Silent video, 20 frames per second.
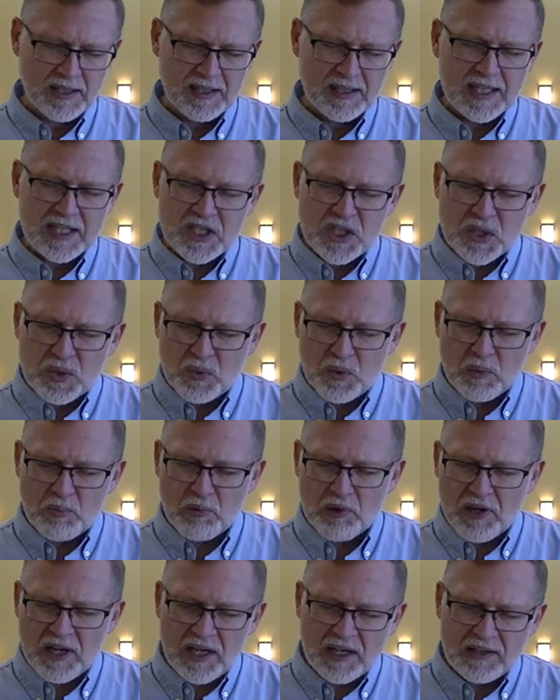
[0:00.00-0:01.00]
that you will
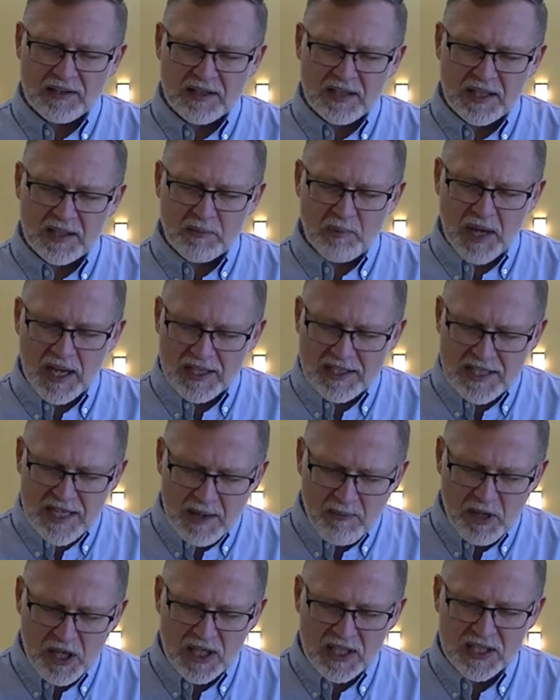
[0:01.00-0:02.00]
bring the
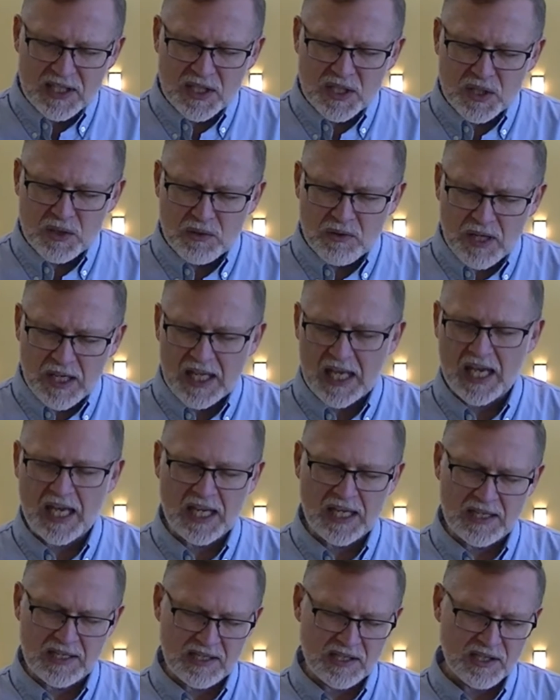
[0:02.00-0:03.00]
pandemic to an
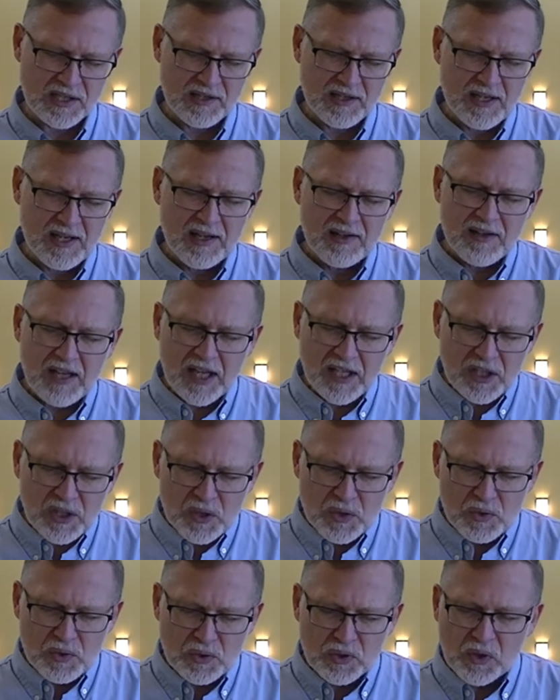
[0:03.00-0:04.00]
end, that
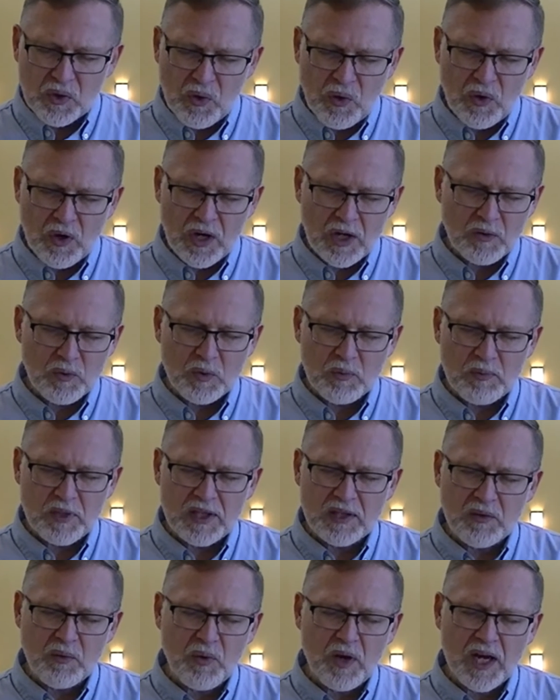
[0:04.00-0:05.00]
you, Lord, will be
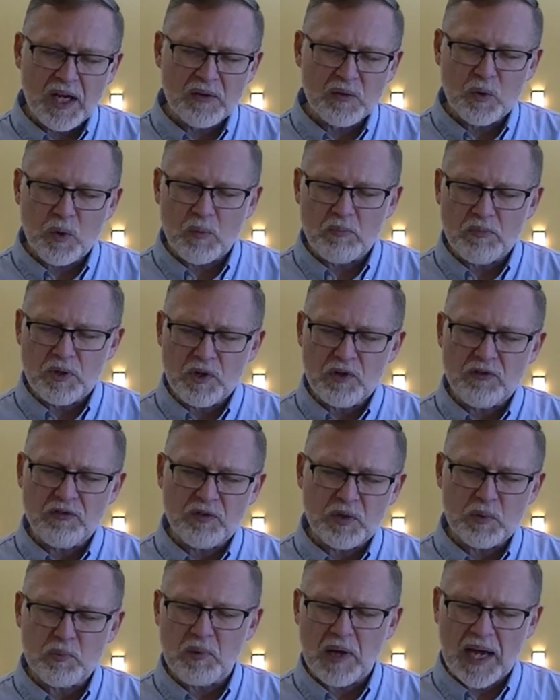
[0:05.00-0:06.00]
the one who will
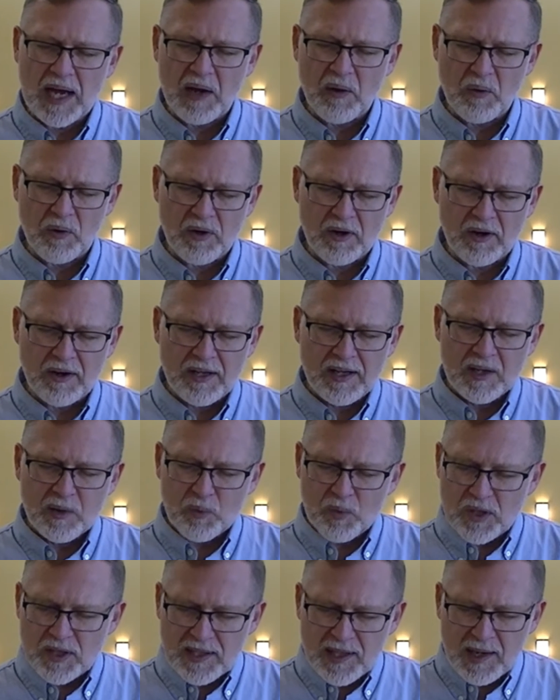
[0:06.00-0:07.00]
move in power.
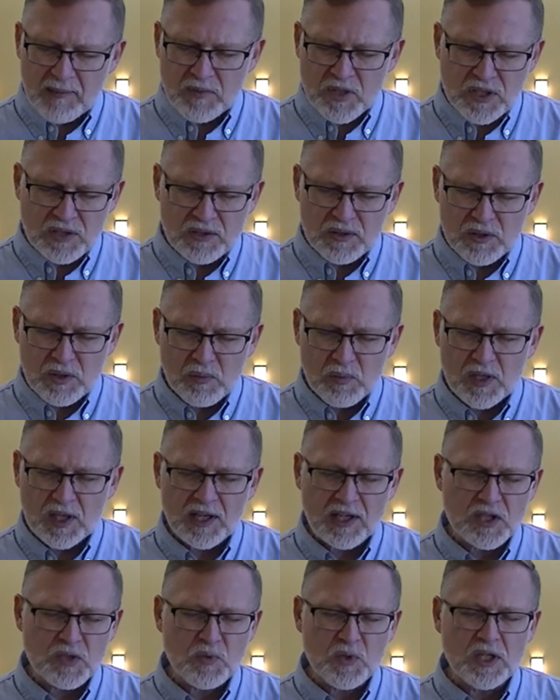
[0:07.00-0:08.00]
We come to you
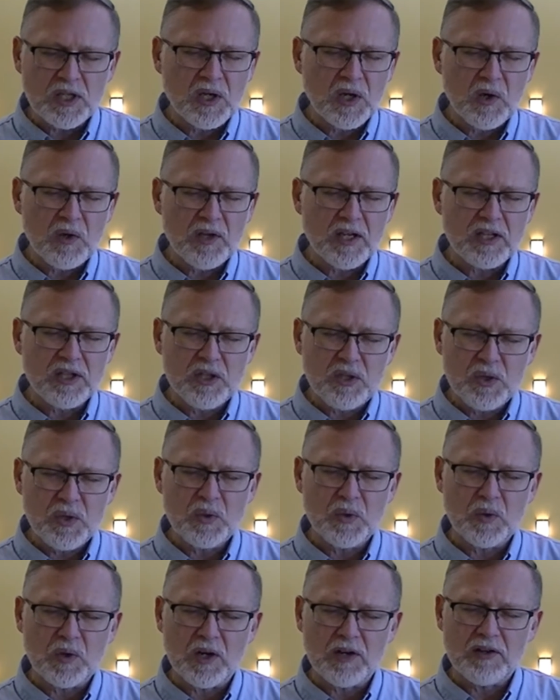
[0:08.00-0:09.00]
because we know that
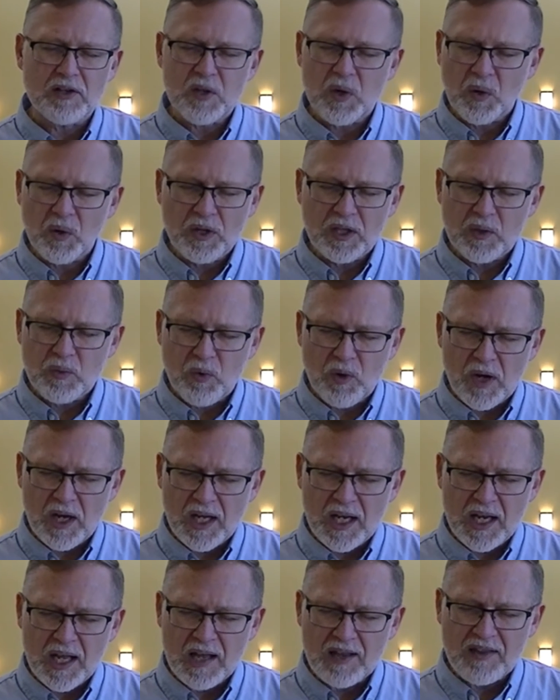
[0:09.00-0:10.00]
you are the only
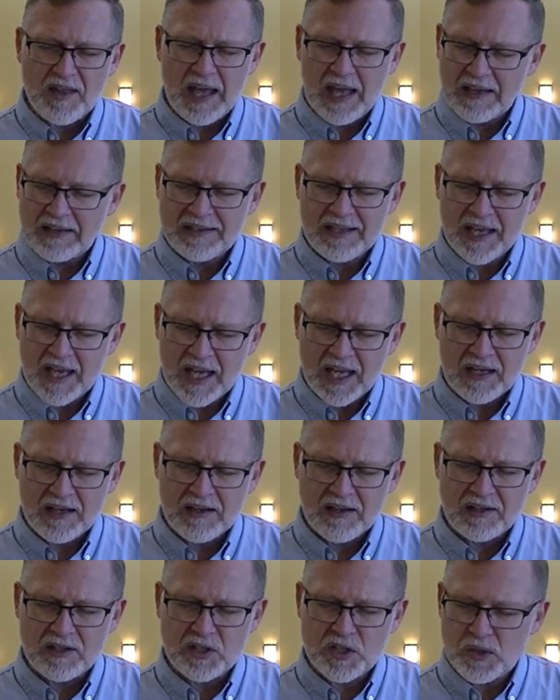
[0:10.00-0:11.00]
one that
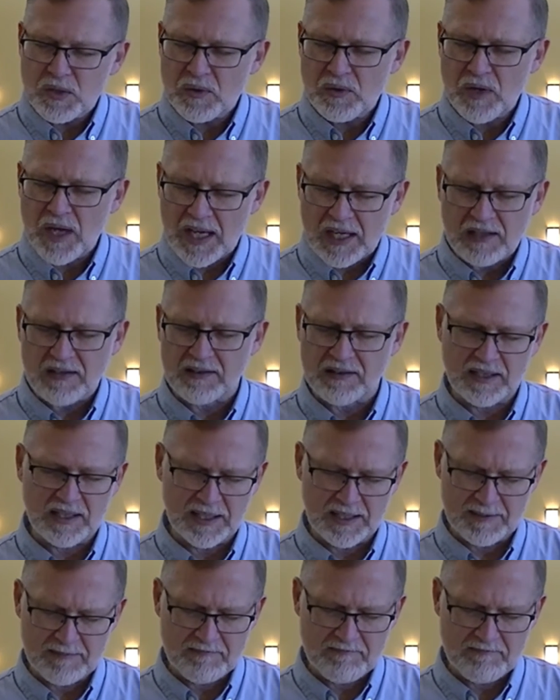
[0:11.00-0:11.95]
can do anything.